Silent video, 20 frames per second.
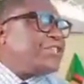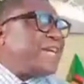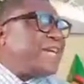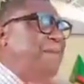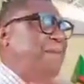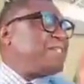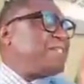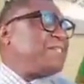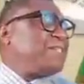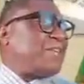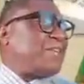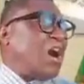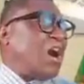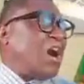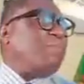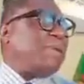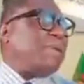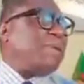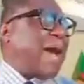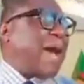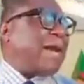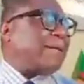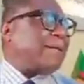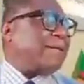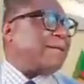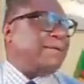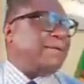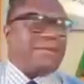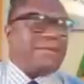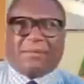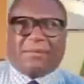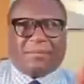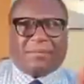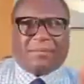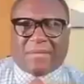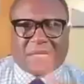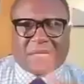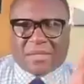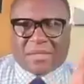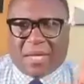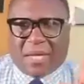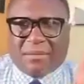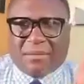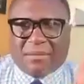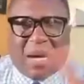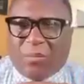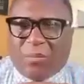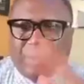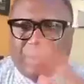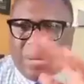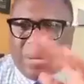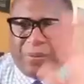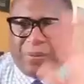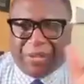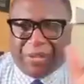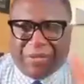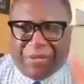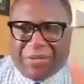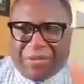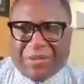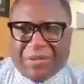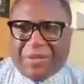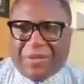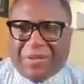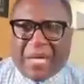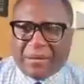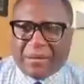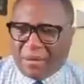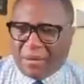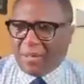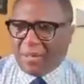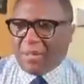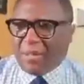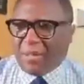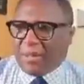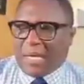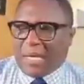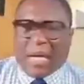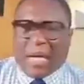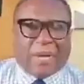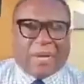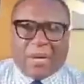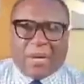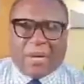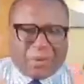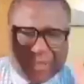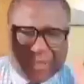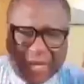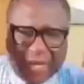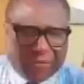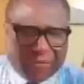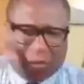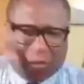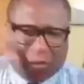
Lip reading: you get me some Go Black? That's not, I would never do that. I would never